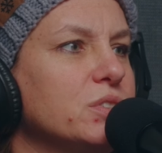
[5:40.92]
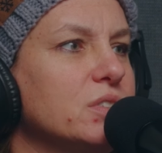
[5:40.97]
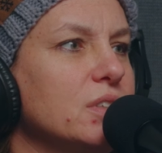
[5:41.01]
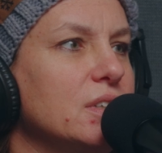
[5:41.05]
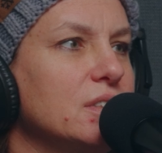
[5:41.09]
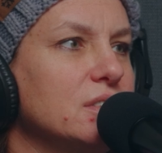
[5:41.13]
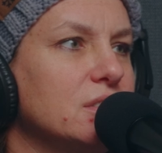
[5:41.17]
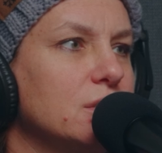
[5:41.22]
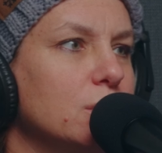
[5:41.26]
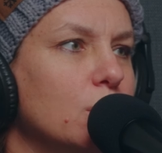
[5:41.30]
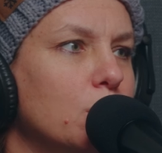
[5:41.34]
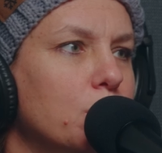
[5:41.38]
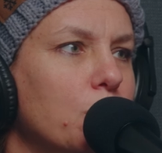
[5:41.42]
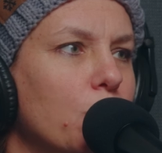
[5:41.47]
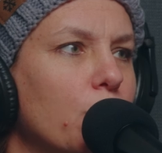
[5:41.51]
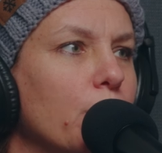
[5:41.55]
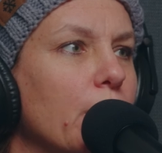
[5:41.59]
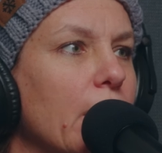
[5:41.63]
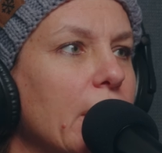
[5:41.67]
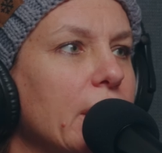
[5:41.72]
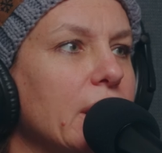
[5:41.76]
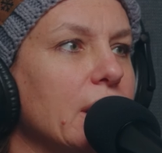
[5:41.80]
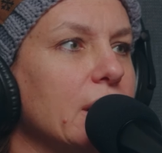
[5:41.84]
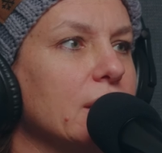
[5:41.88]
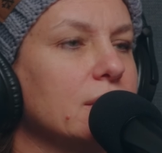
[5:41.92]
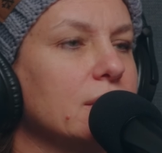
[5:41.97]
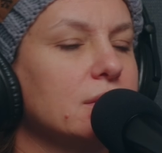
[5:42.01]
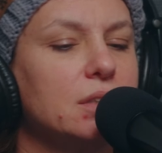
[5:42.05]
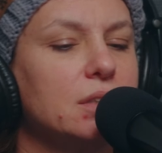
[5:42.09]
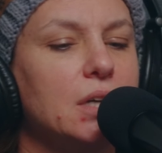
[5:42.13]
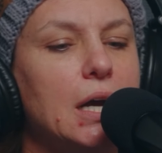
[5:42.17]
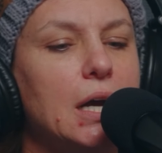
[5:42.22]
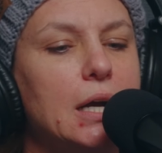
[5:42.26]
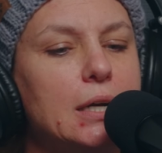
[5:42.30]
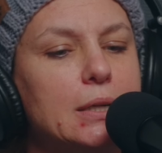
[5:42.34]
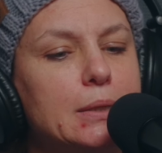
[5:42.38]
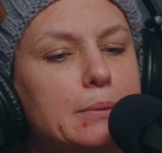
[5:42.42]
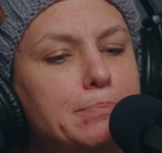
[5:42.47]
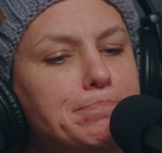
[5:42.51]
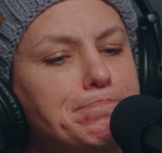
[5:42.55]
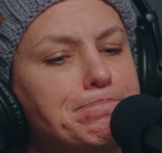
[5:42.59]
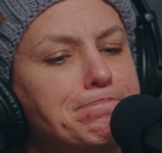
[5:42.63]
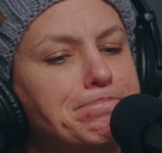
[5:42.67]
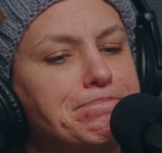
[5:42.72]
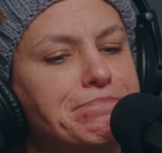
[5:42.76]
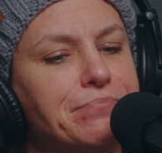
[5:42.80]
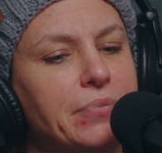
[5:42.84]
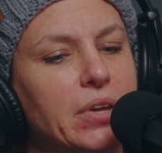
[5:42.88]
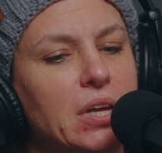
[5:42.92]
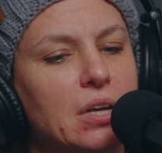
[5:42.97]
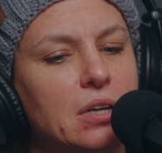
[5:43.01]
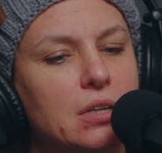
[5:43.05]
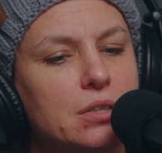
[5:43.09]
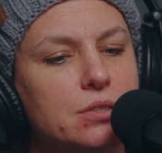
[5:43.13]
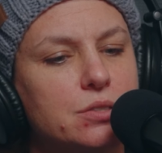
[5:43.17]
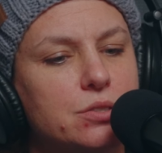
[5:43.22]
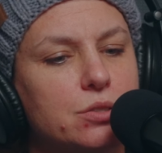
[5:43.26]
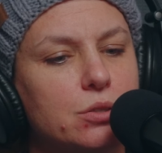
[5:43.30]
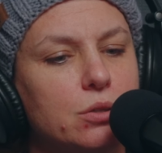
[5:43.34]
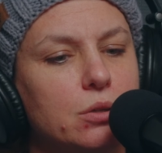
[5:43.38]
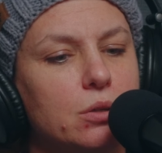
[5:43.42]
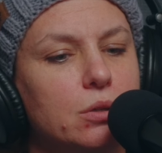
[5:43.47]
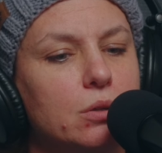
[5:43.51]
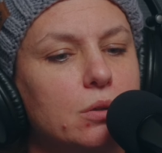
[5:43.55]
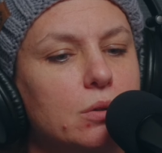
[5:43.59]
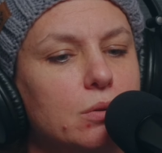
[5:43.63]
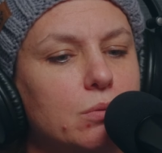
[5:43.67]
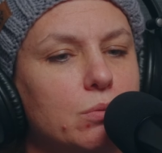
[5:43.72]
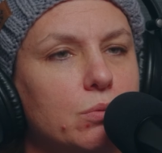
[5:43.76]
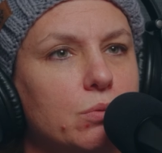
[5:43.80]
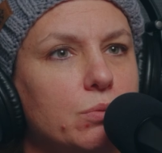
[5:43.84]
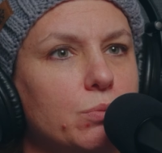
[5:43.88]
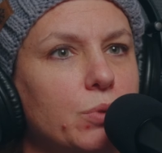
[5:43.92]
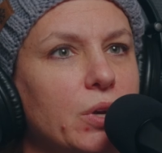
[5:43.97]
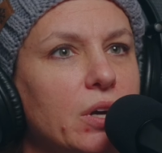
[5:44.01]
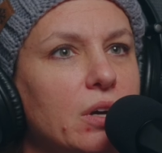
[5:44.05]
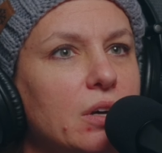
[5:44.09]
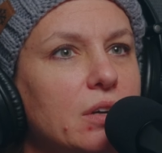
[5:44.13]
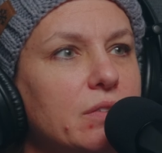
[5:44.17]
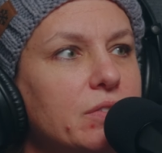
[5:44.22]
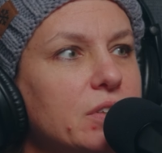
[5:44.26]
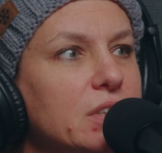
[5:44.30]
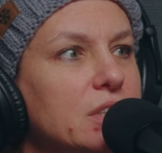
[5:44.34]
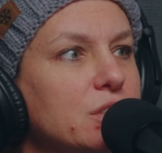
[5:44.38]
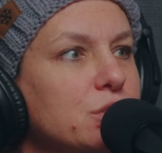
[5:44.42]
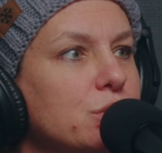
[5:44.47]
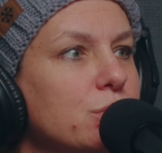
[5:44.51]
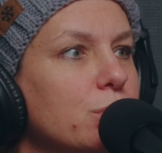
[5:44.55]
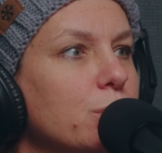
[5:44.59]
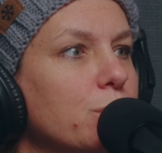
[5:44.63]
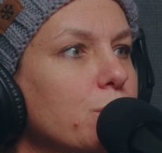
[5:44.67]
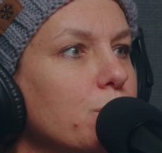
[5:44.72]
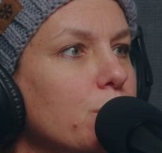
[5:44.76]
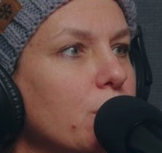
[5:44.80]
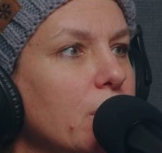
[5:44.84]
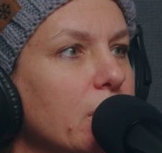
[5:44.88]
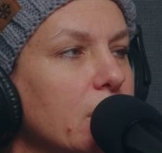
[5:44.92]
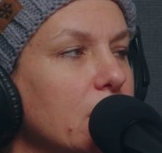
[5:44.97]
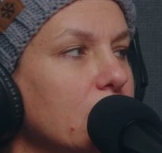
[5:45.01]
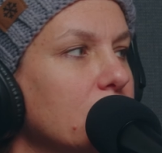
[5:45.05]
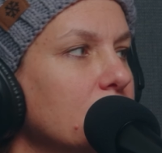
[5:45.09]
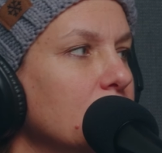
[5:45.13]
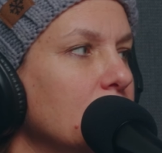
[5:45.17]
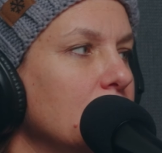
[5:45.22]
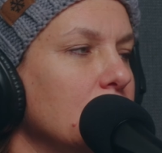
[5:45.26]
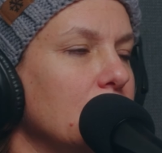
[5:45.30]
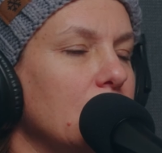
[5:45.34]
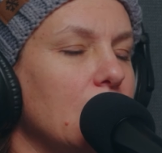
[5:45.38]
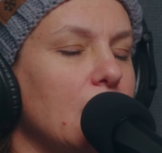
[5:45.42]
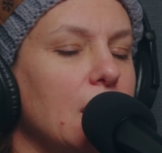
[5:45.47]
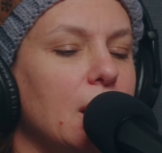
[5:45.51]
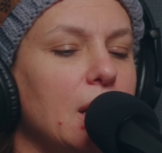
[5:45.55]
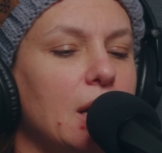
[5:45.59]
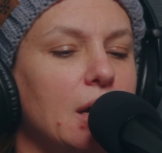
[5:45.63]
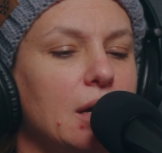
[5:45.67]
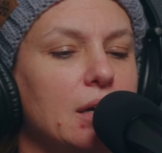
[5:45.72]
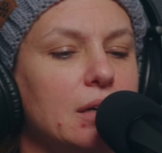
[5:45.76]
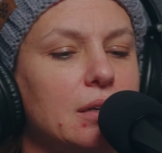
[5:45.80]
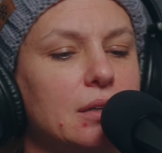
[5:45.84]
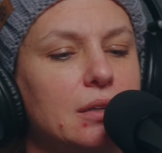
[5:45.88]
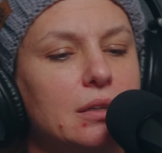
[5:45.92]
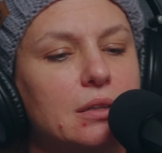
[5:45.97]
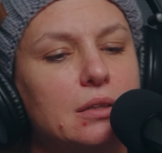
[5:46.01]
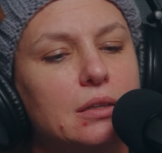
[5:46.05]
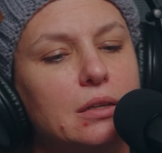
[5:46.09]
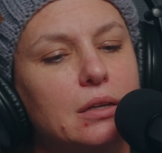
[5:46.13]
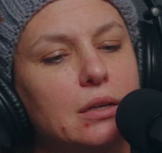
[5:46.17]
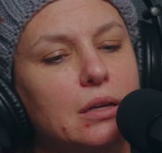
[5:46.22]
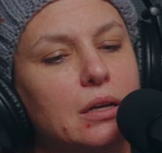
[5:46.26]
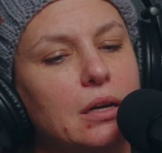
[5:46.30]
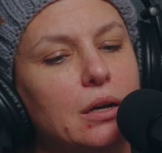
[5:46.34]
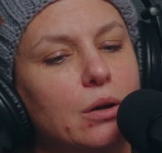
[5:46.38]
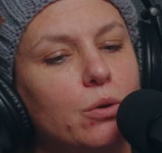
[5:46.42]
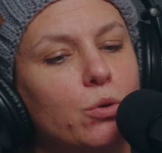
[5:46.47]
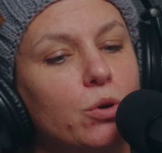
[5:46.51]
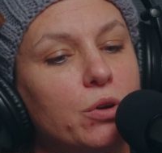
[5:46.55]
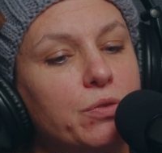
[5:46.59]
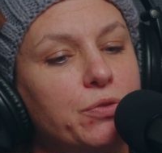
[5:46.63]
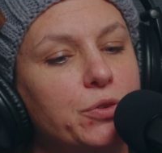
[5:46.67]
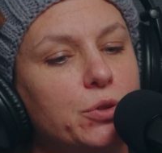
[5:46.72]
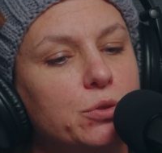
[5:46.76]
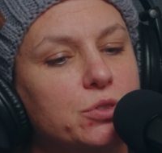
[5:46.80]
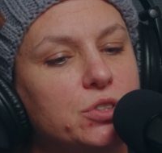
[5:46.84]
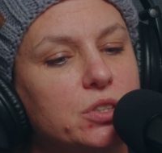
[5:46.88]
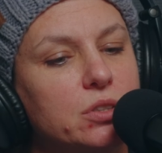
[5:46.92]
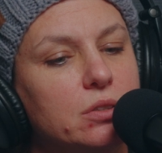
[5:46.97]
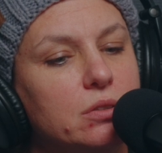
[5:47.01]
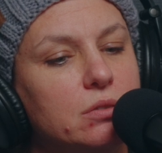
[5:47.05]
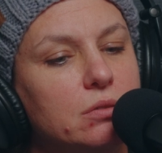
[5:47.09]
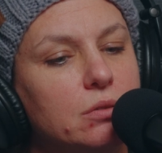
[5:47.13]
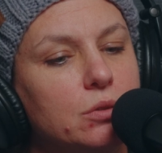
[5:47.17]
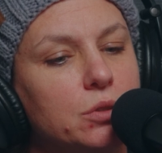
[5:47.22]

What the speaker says: says no more running. So we all have a history with running or a future.